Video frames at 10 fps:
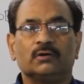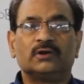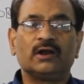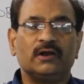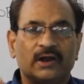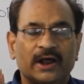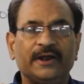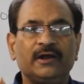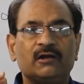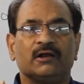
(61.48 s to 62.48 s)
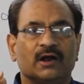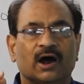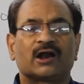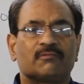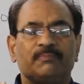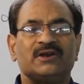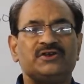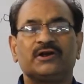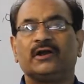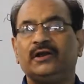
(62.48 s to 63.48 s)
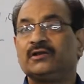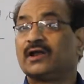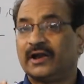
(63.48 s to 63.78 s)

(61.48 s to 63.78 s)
the light are basically the